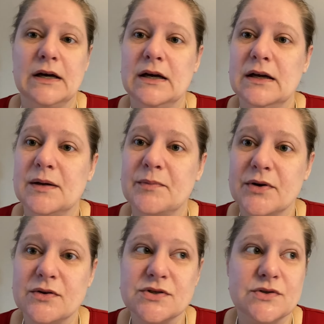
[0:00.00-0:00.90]

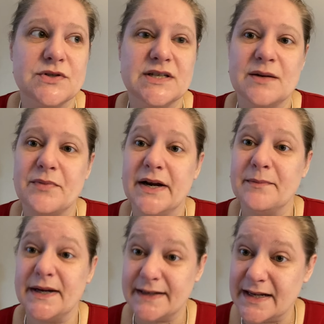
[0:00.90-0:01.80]
but also to
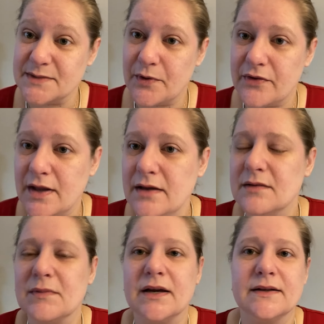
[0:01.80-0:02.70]
celebrate my dad's birthday.
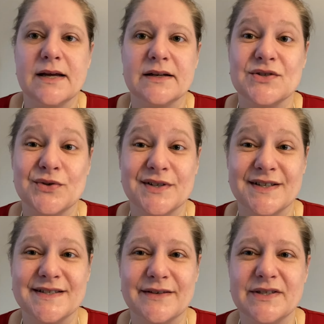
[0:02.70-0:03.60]
My dad is
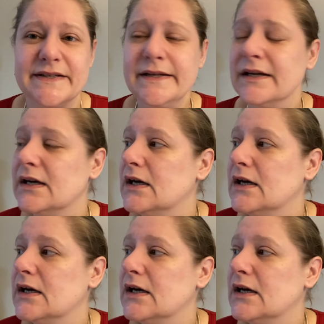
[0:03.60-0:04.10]
turning 70.